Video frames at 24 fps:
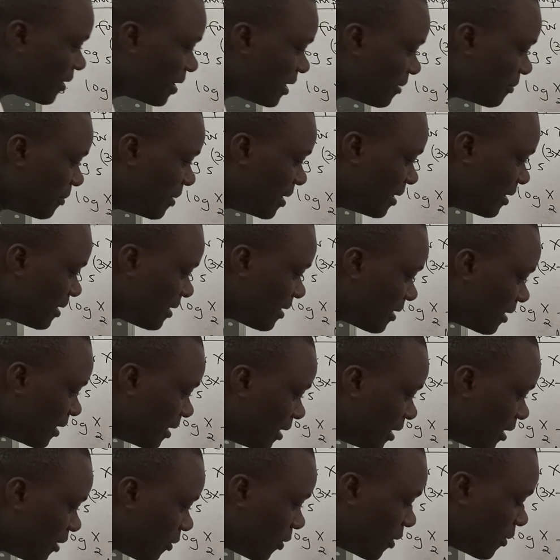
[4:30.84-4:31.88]
this means
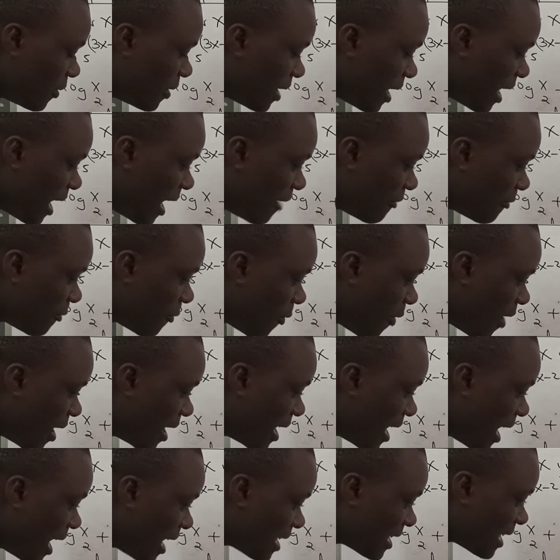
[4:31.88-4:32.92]
we will have
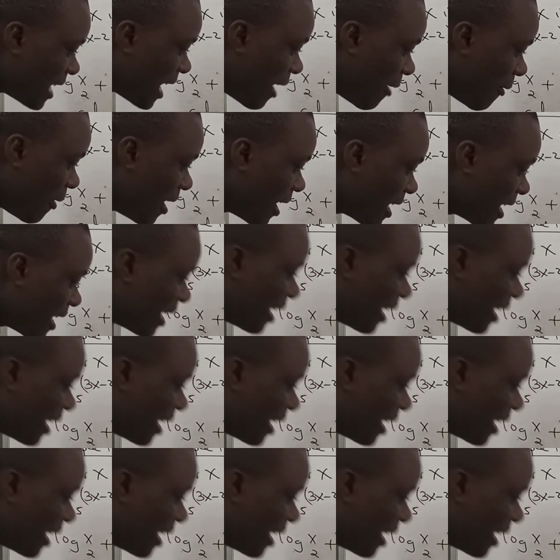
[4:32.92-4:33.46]
1 as our